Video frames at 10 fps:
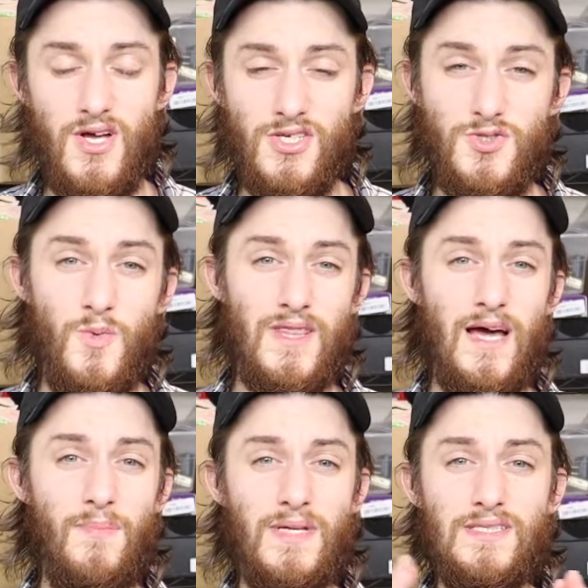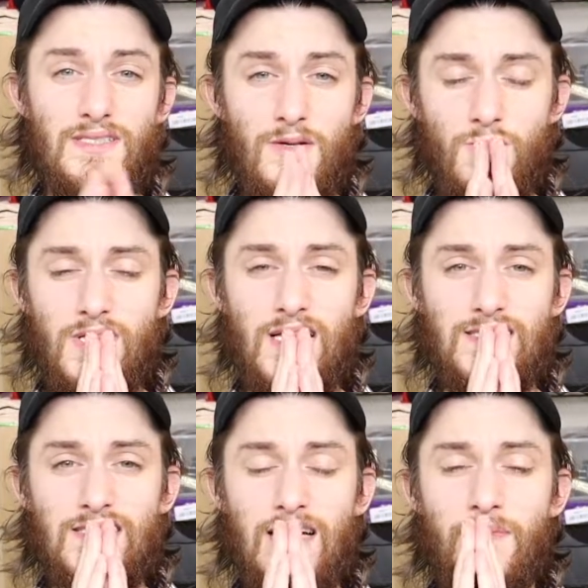So with that being said, one
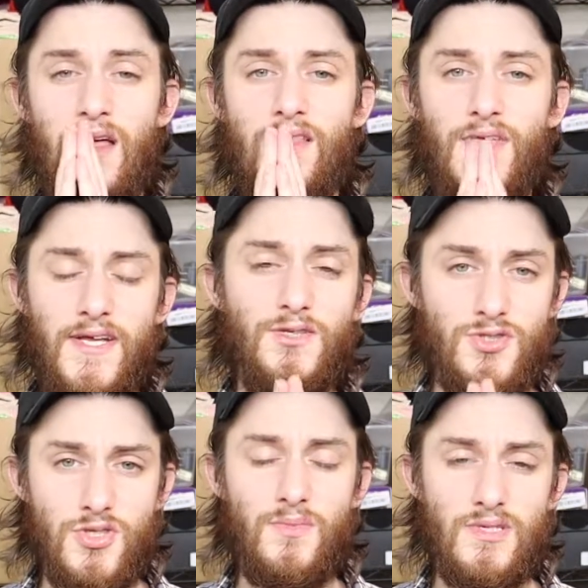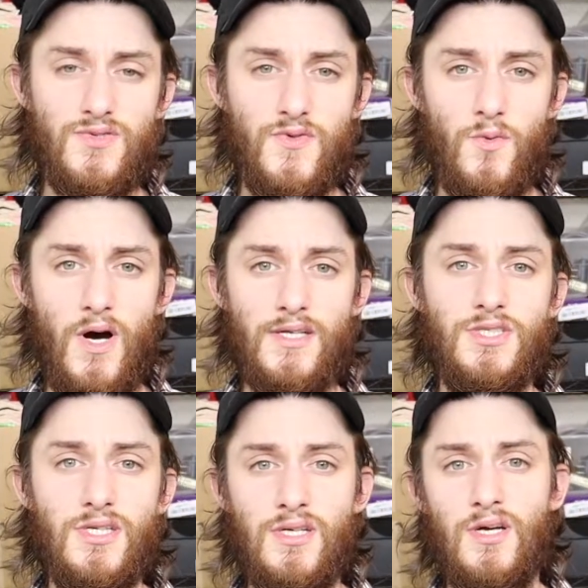last time, thank you so much for watching.